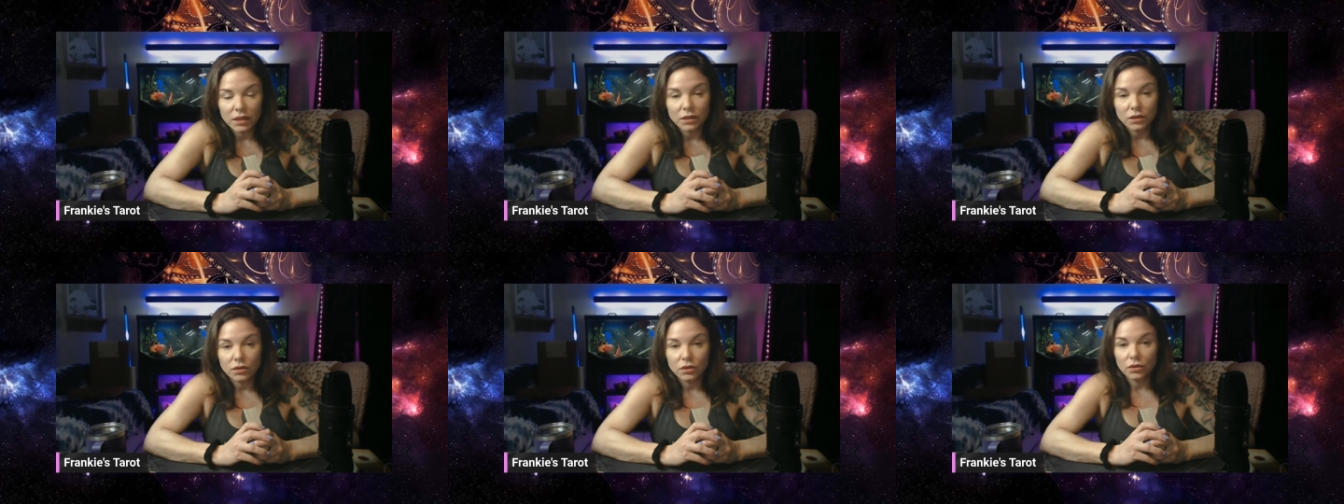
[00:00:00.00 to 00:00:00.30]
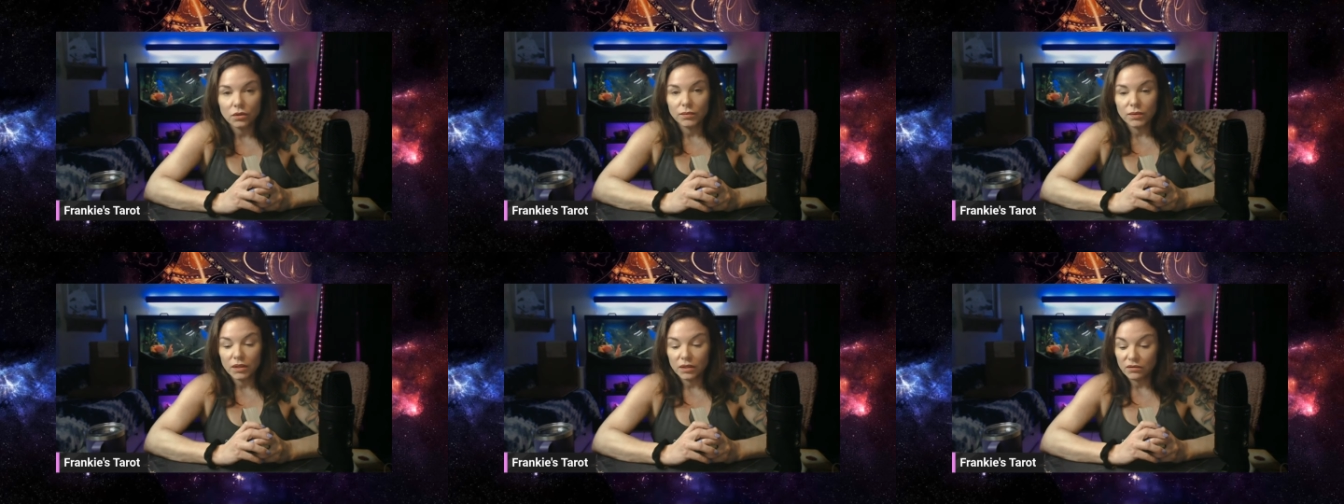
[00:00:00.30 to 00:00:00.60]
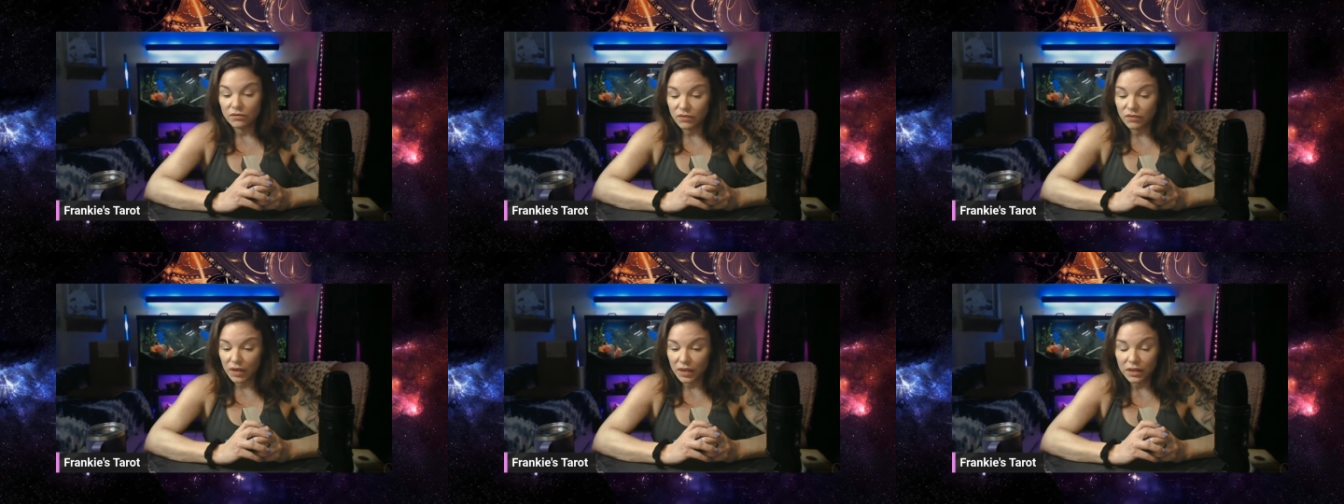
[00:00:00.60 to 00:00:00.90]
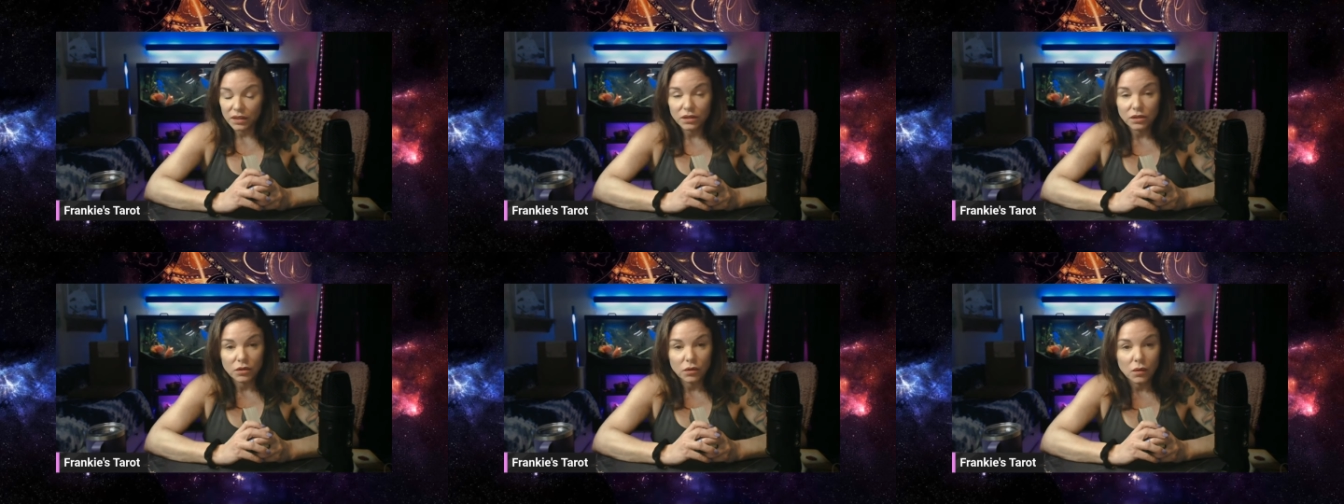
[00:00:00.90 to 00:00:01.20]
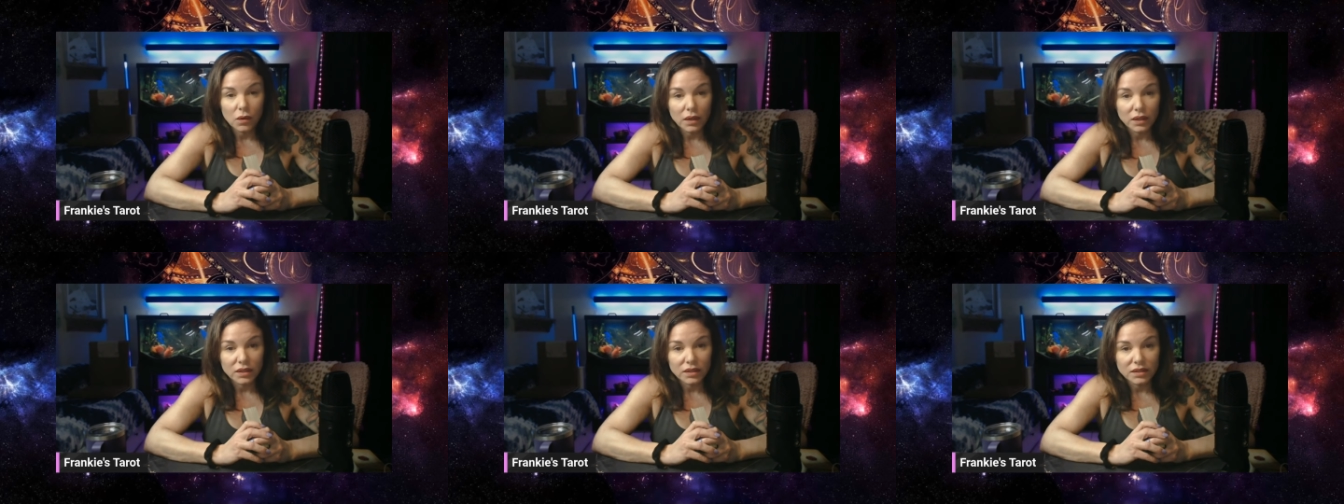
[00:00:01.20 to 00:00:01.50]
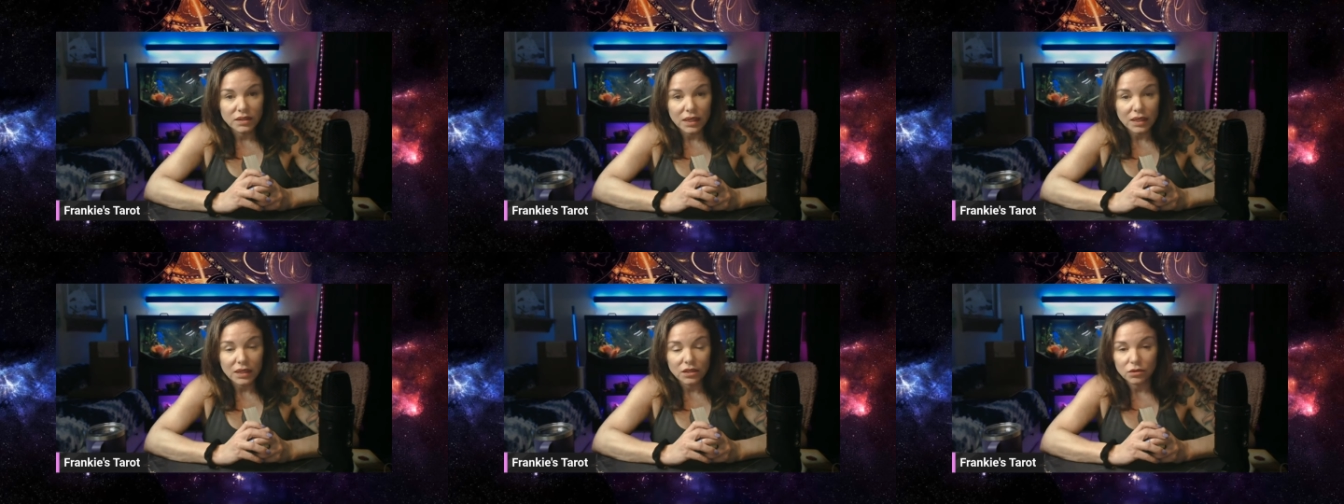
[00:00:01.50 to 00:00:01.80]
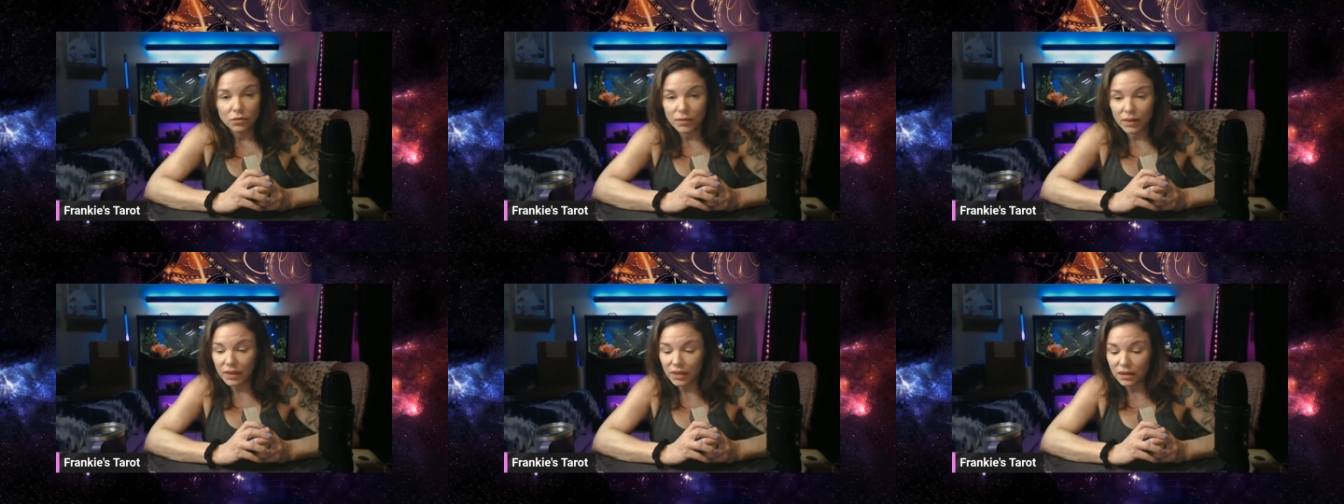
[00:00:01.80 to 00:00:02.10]
You could be invited to go on a date.
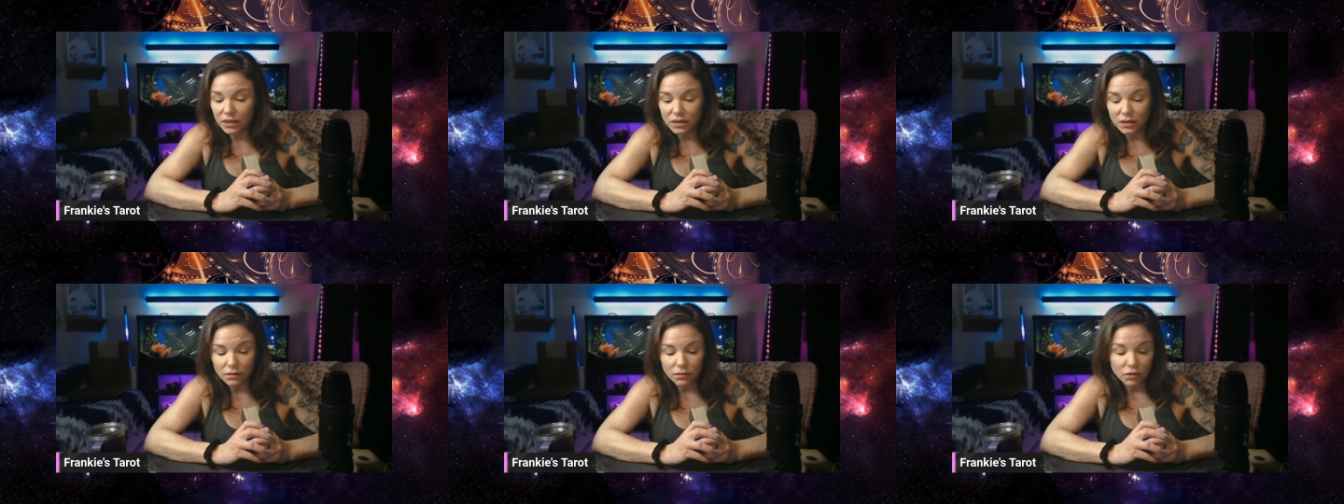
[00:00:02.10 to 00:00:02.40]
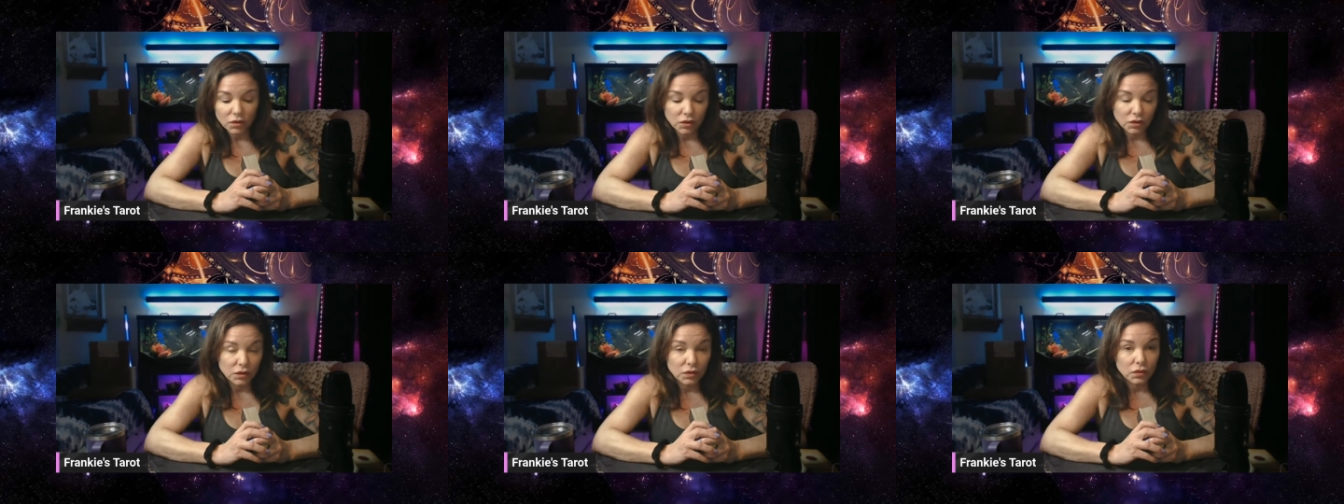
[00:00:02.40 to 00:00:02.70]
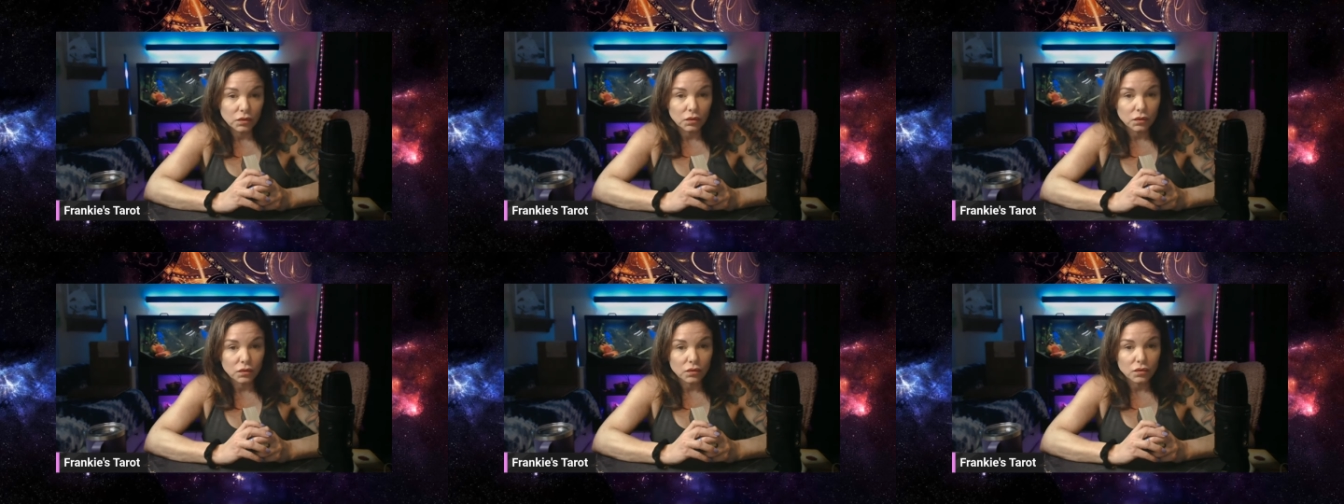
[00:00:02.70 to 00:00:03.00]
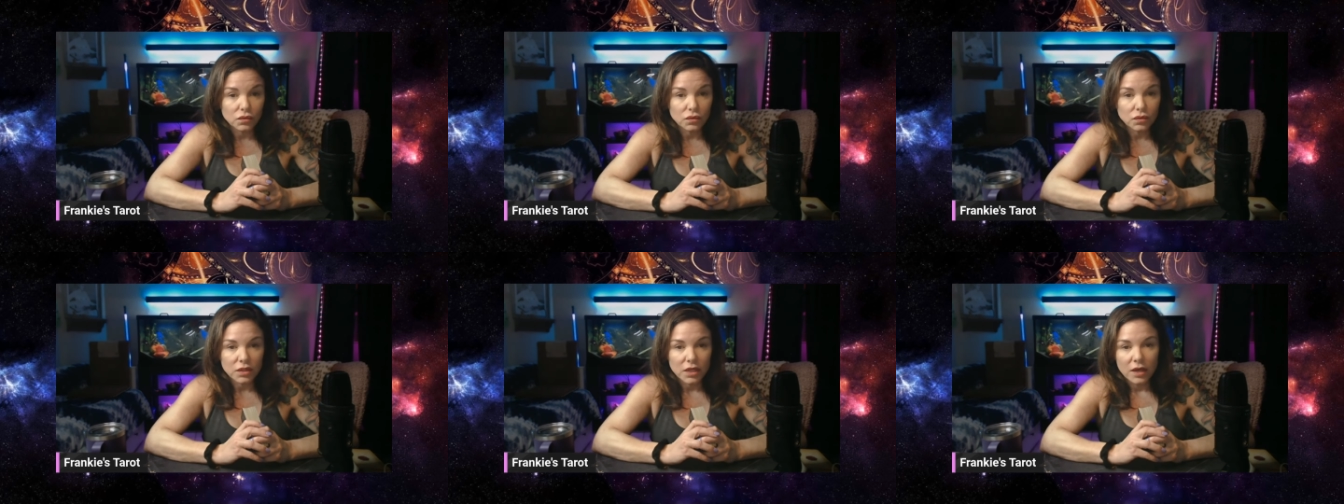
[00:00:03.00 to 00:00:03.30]
You might get some good news.